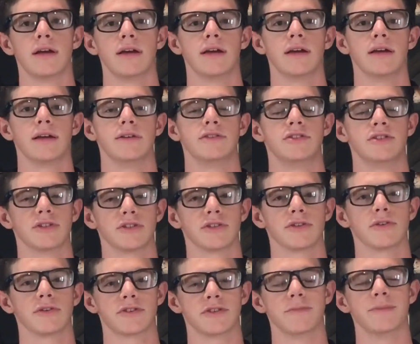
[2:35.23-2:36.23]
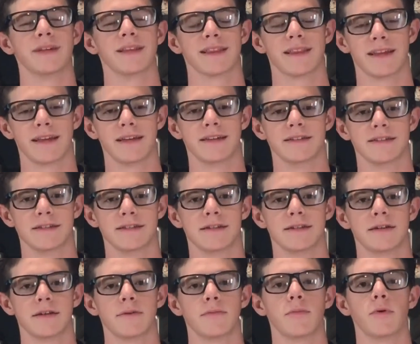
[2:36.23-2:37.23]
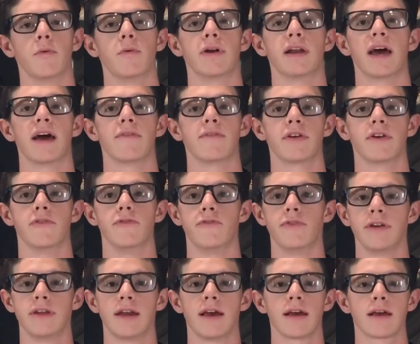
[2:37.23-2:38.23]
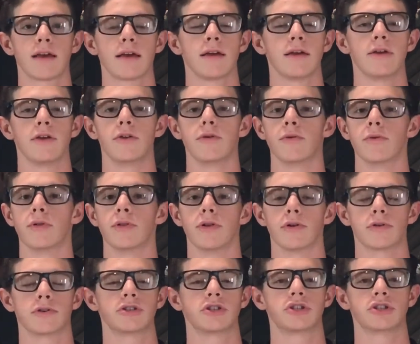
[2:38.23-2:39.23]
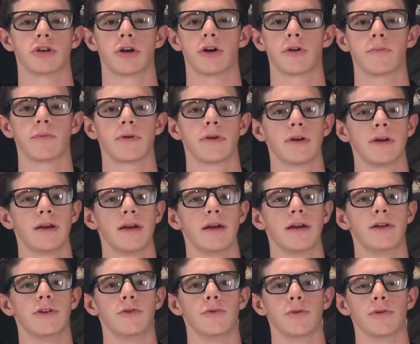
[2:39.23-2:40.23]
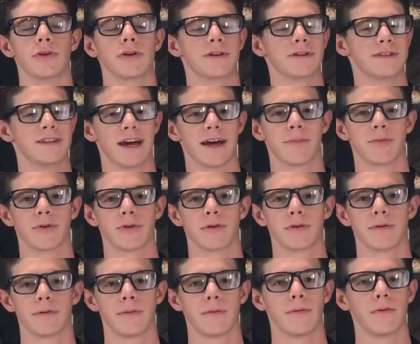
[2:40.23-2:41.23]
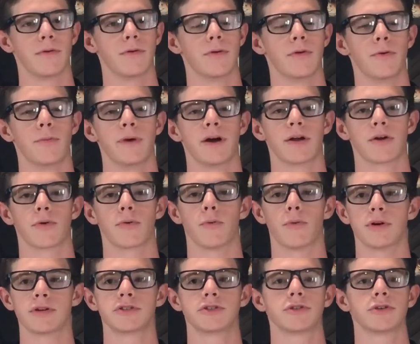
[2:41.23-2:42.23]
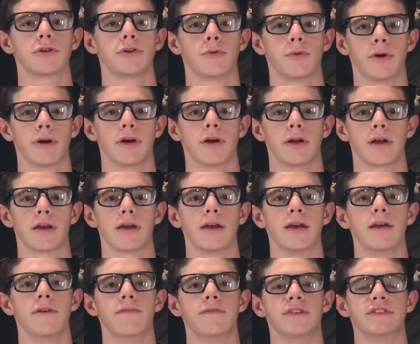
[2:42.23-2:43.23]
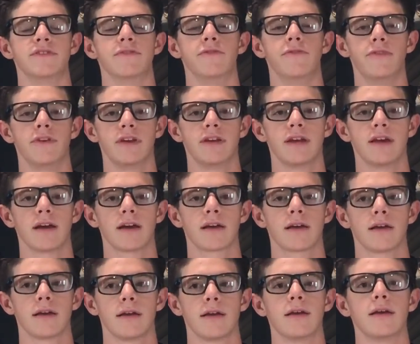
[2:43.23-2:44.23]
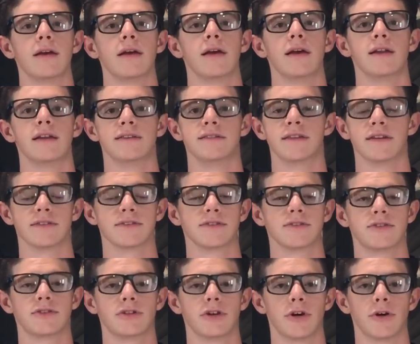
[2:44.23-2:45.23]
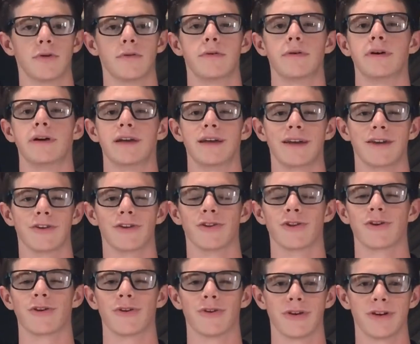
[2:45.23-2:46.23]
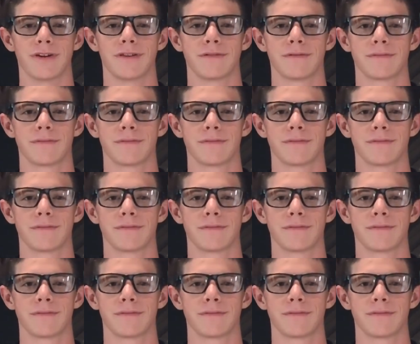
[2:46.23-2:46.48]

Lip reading: It just looks a bit lazy. But when having a V-neck, you will look sharp and you will look dapper. No matter what shirt you're wearing, if it's a V-neck and it doesn't show, it'll look great.